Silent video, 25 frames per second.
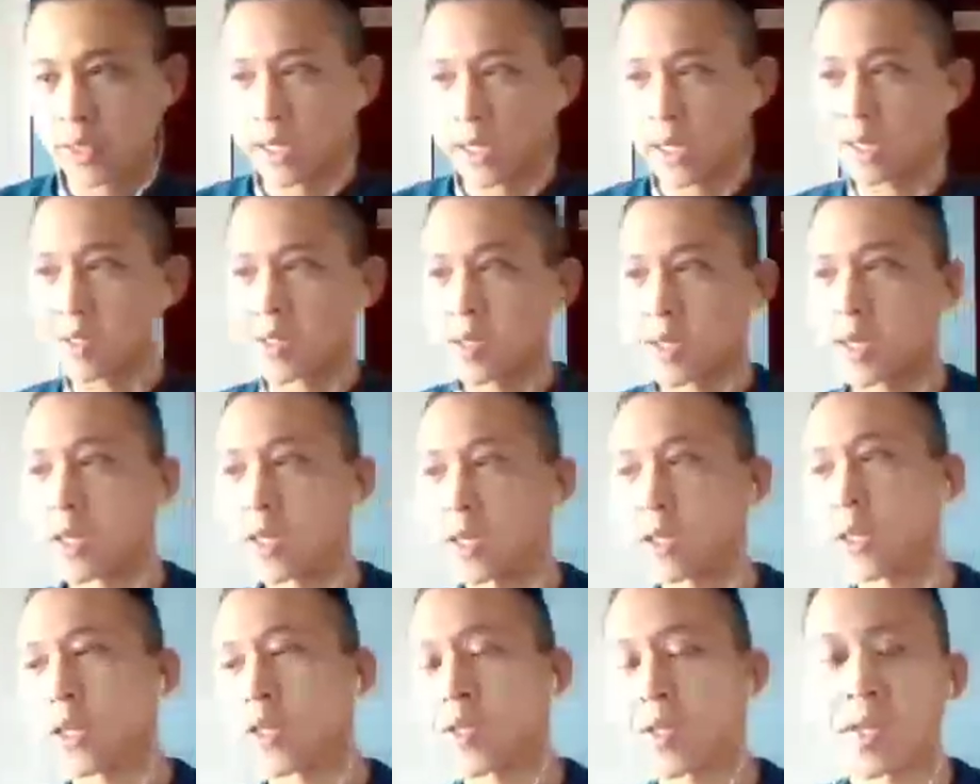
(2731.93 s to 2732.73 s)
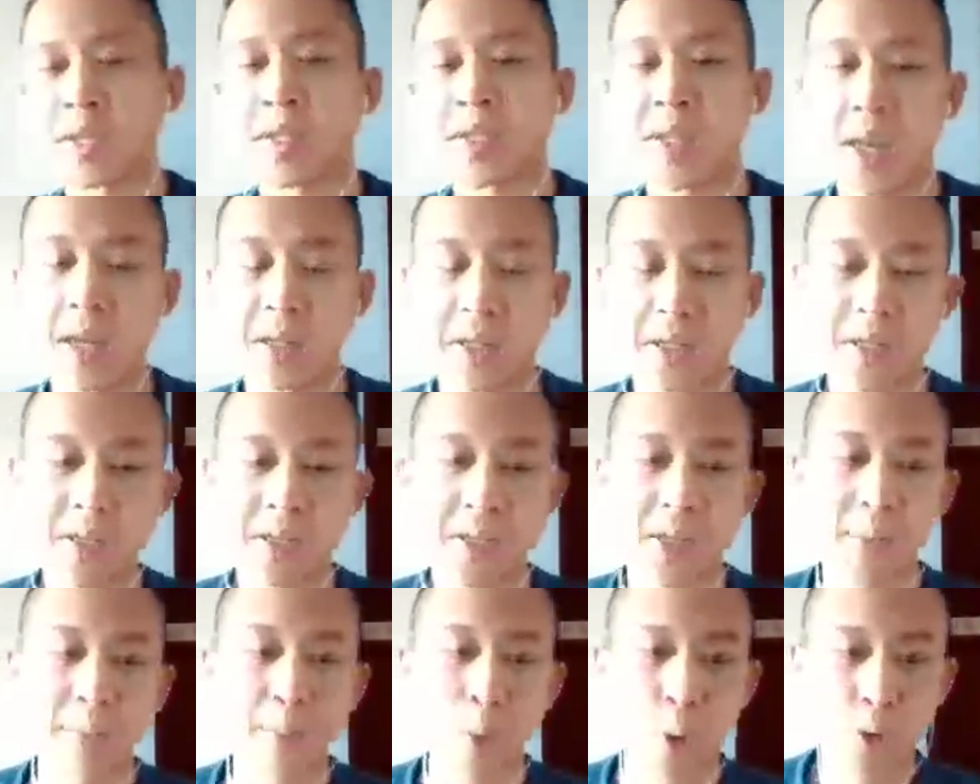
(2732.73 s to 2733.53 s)
It's like it's
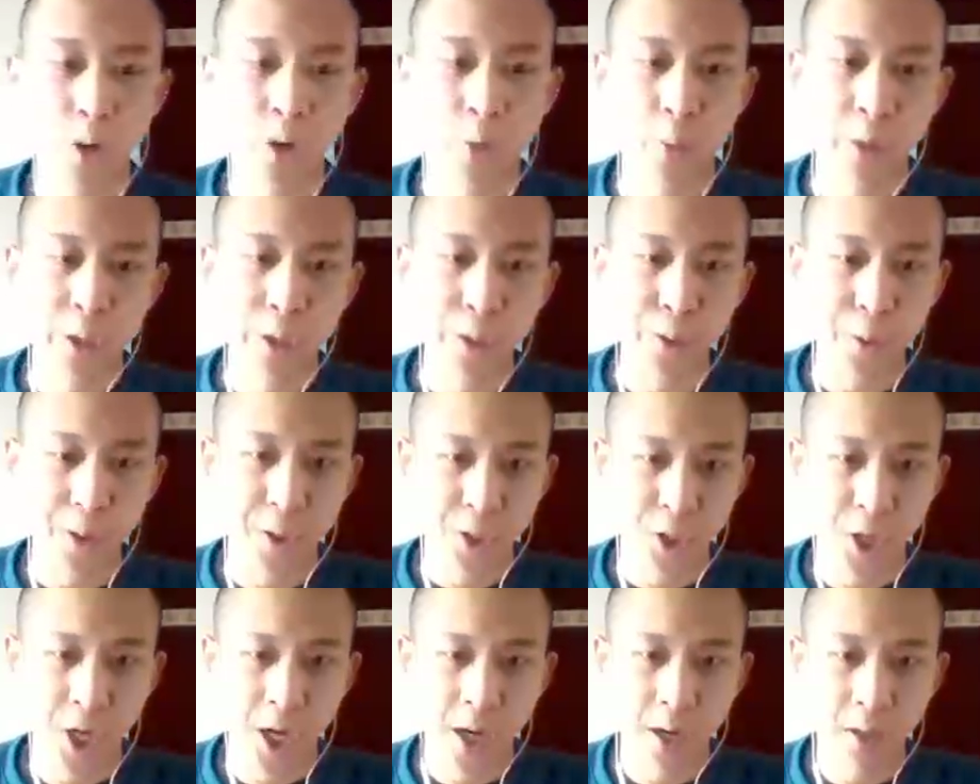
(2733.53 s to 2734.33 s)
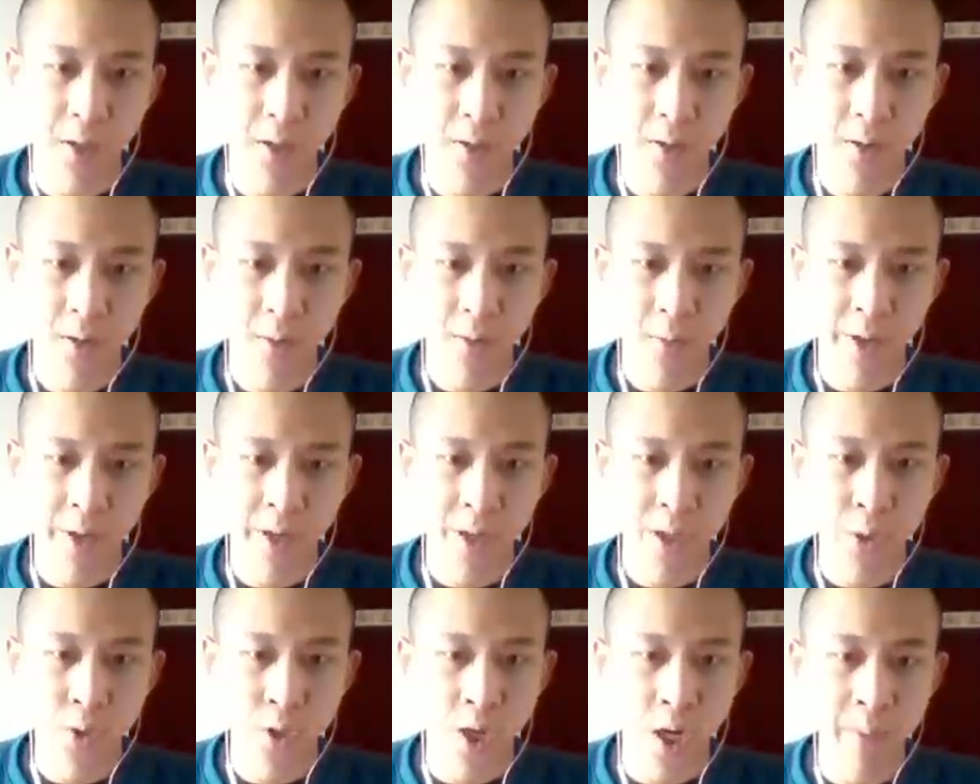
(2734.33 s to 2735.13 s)
like poker where you do a check,
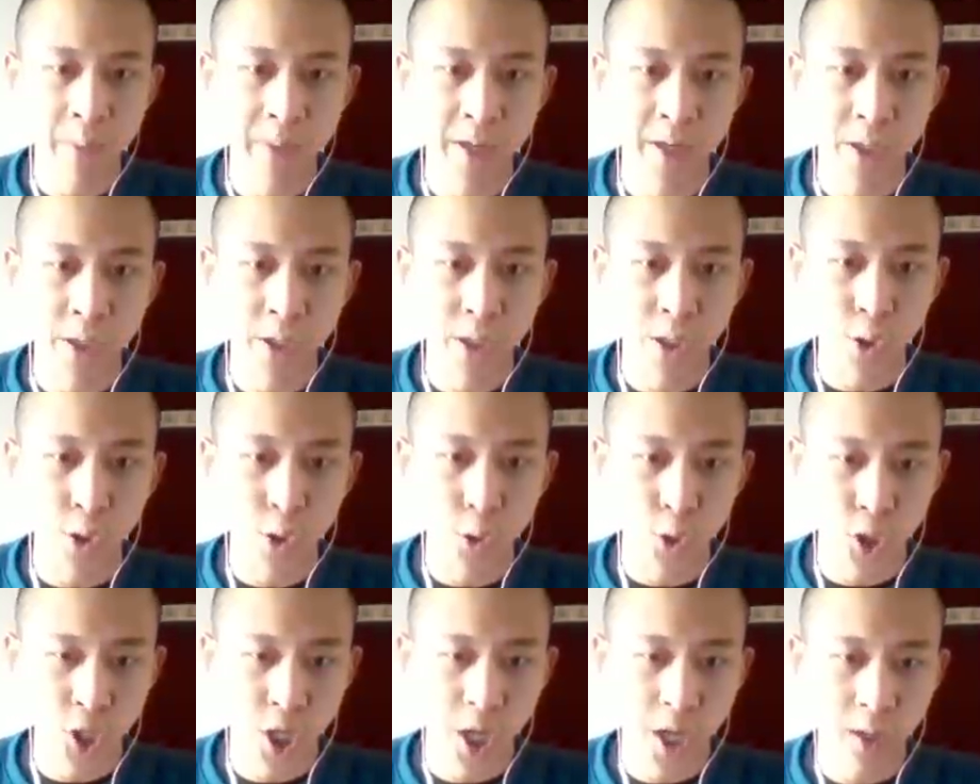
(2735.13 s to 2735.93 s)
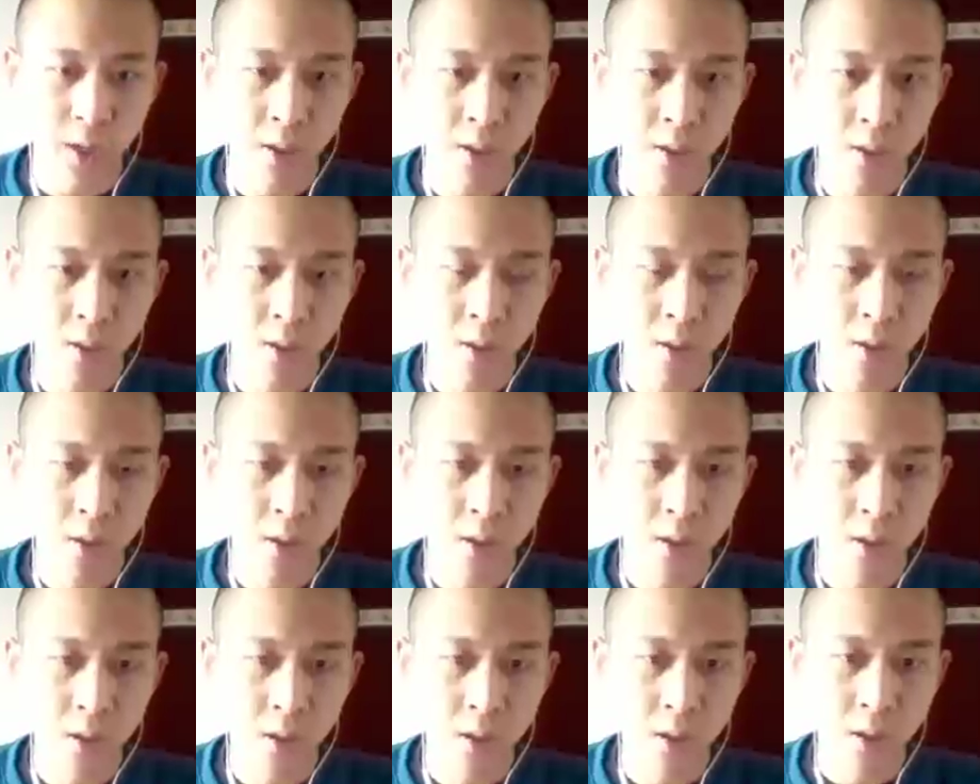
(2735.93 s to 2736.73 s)
right? You come in and then you check.
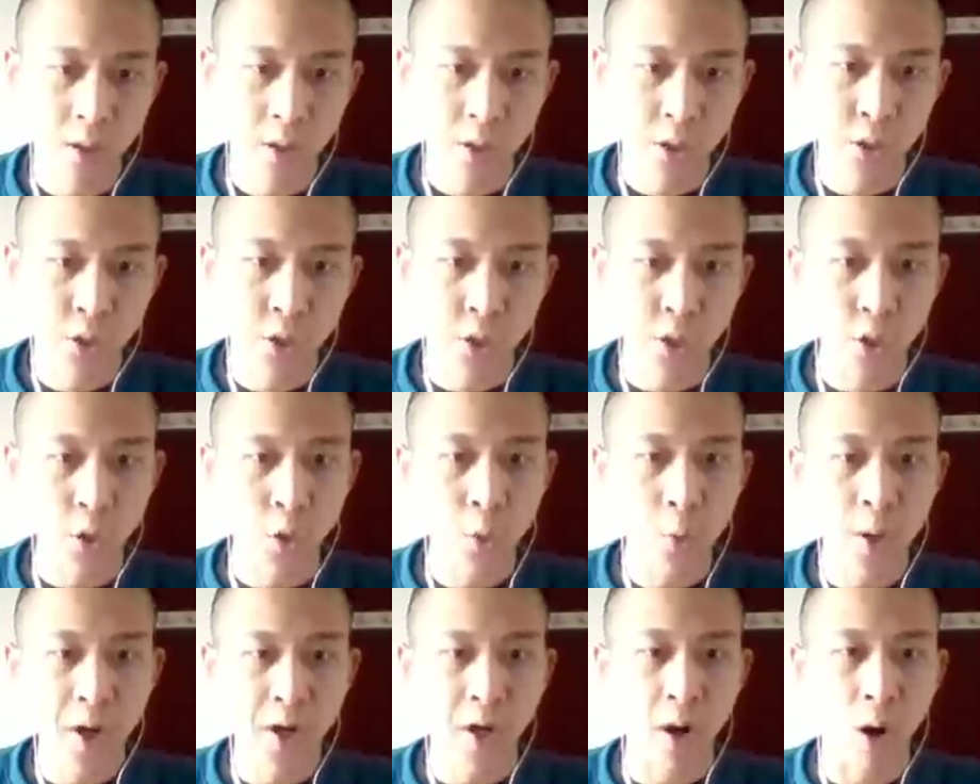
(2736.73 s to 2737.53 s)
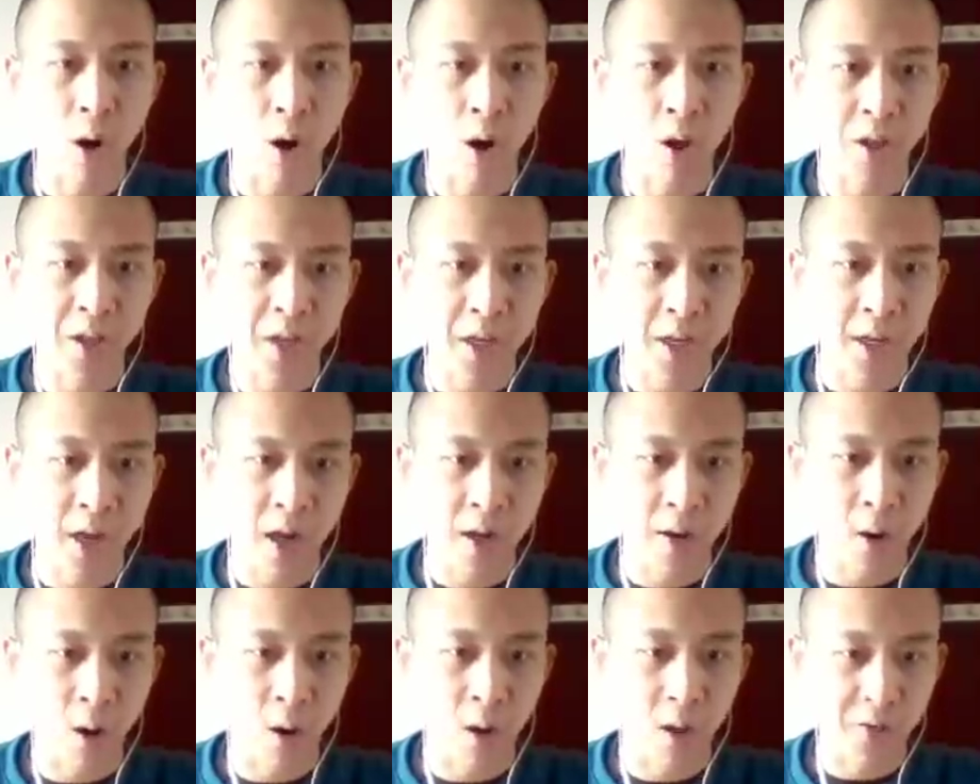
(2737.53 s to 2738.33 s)
You don't want to all in
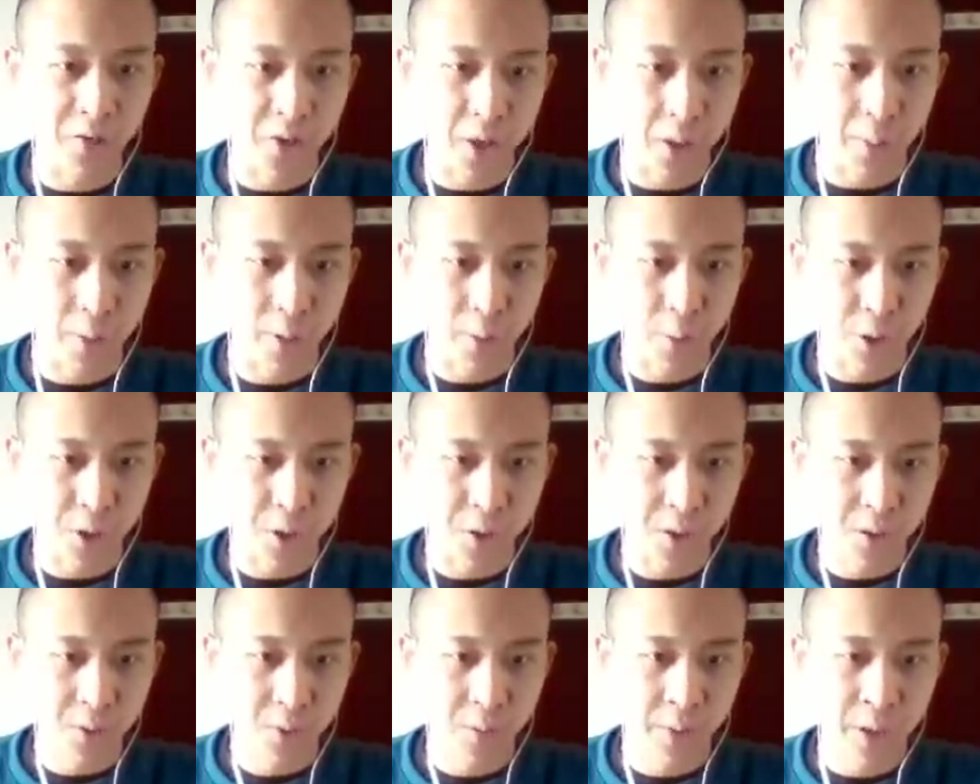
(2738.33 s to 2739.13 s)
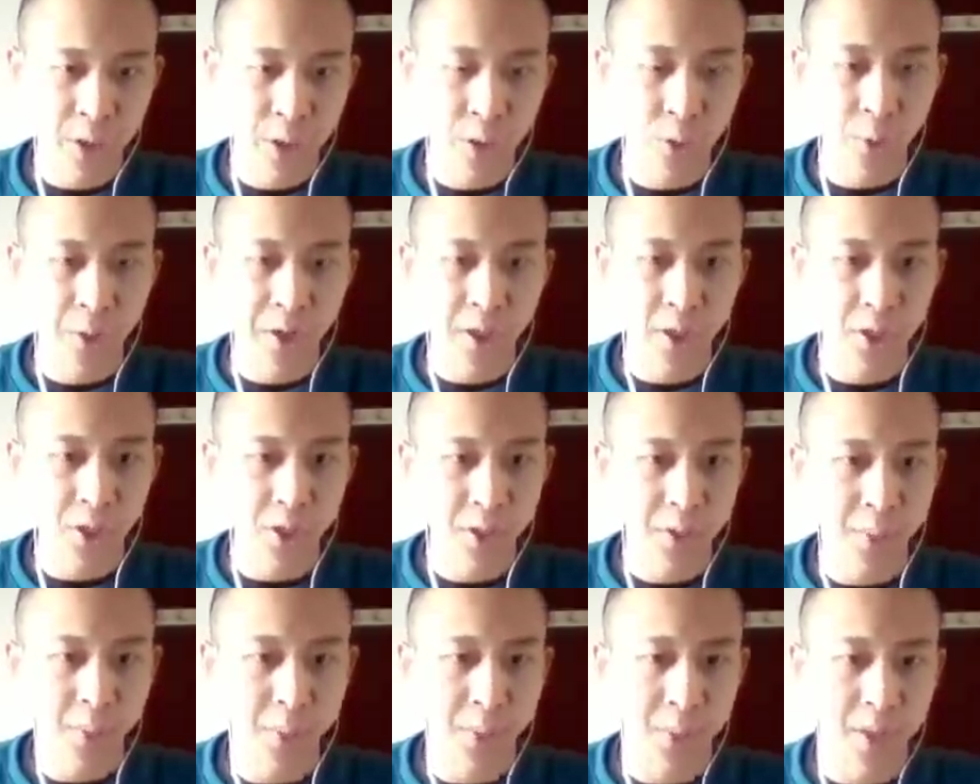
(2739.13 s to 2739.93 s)
on all of your approaches, right? You don't want to
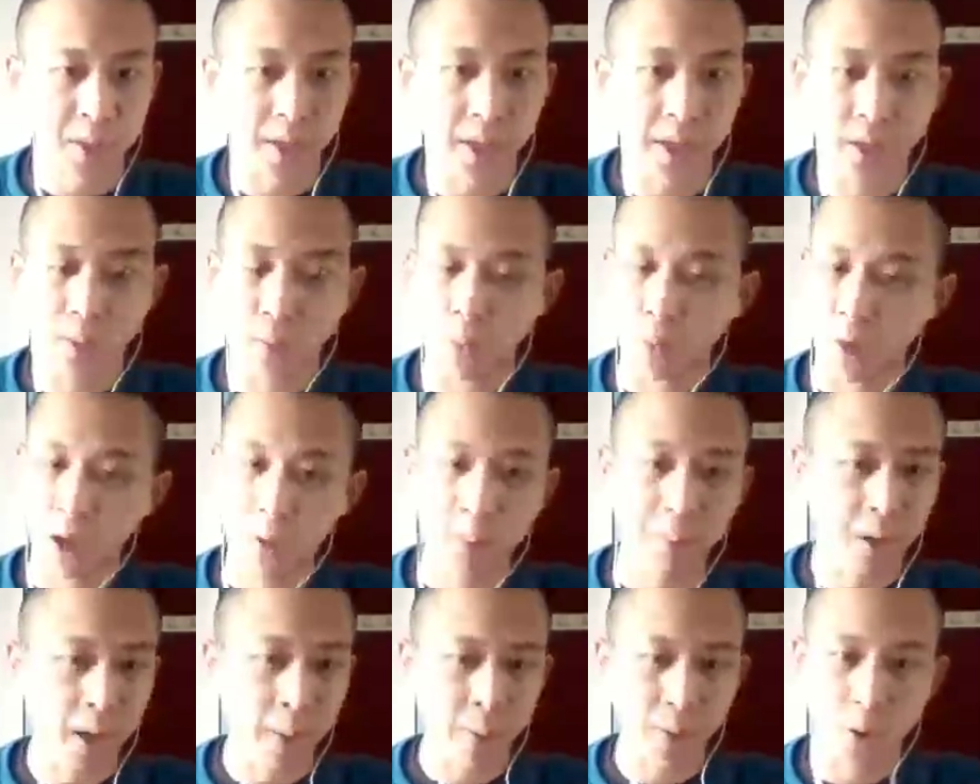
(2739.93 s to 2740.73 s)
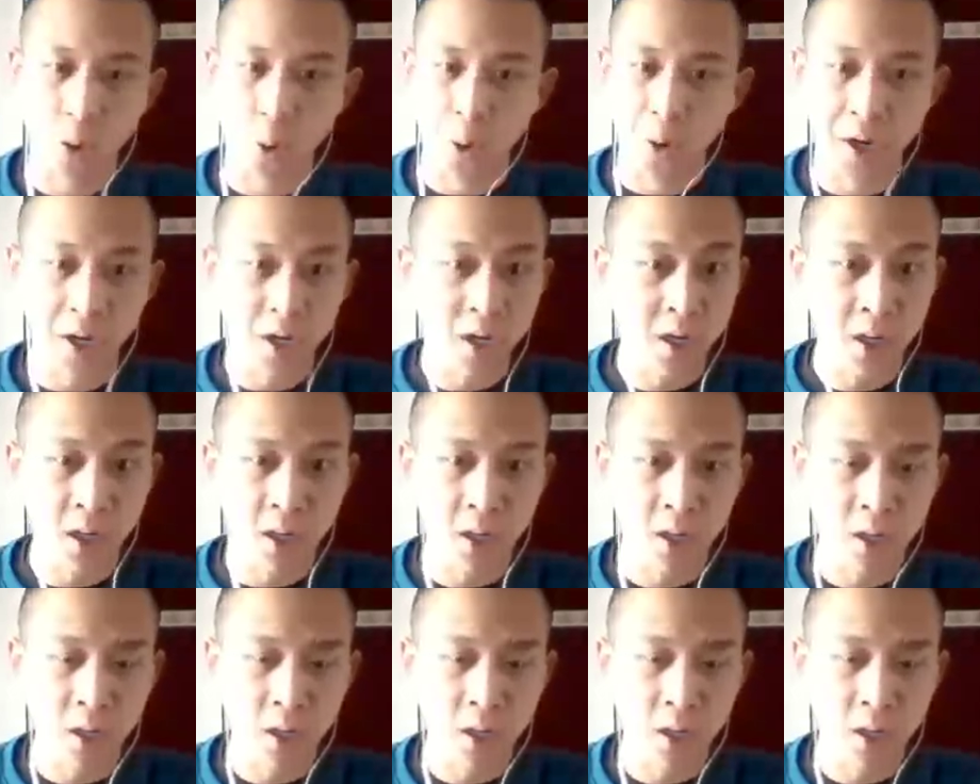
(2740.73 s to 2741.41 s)
just be like, well, I'm going in.